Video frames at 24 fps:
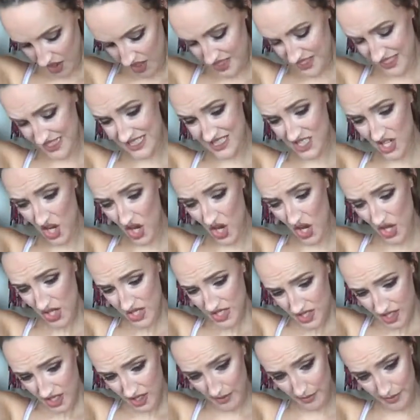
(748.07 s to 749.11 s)
because I need to
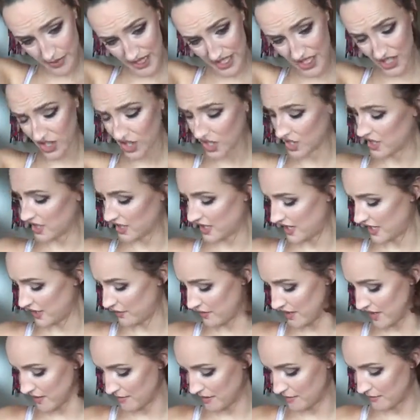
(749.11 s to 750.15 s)
ask an opinion
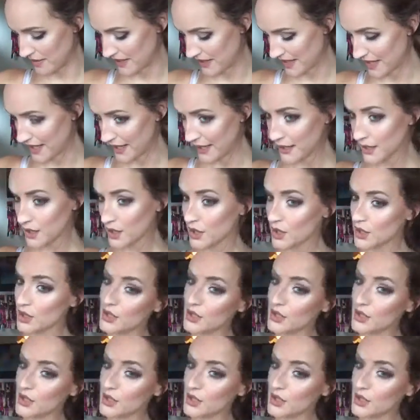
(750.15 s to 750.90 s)
anyway about my hair.